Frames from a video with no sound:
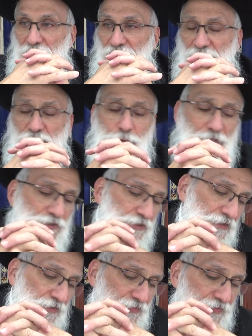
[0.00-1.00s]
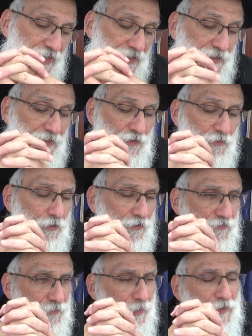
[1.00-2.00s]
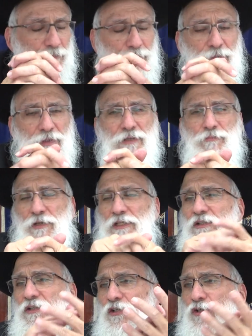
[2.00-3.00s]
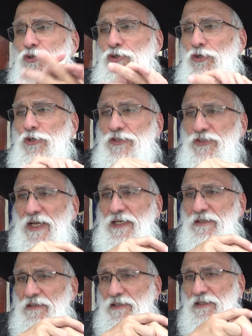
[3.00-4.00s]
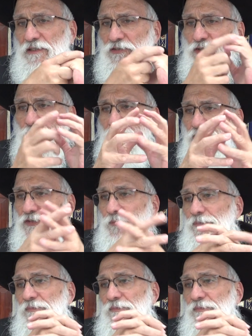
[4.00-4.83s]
The question is taking it off, but, but you could technically do it.